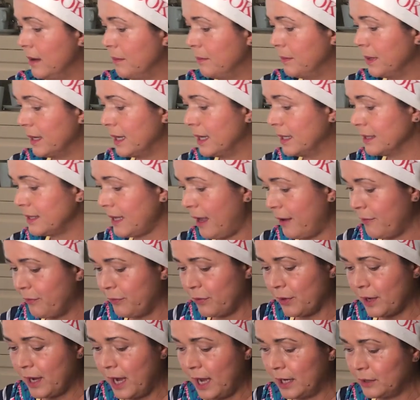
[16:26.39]
because I
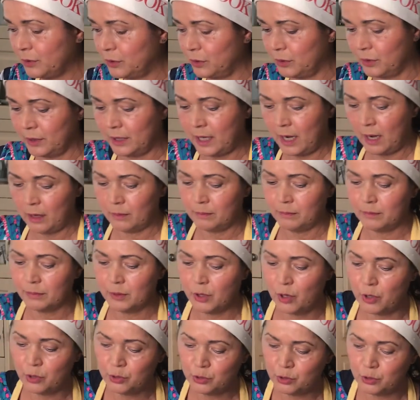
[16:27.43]
forgot to, and I'm
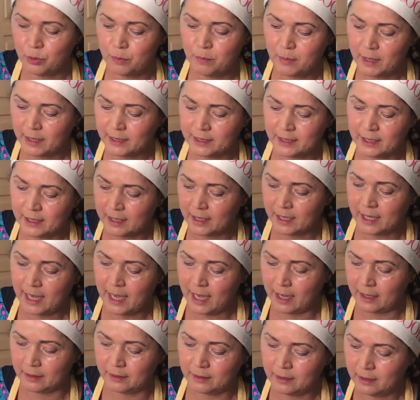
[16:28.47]
going to mix it
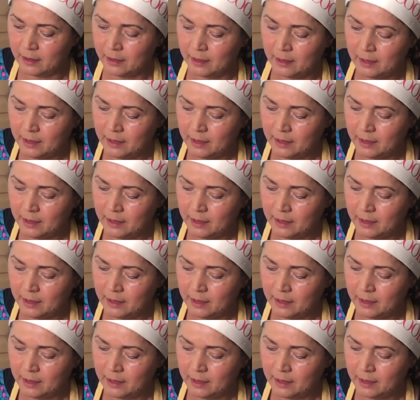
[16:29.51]
again.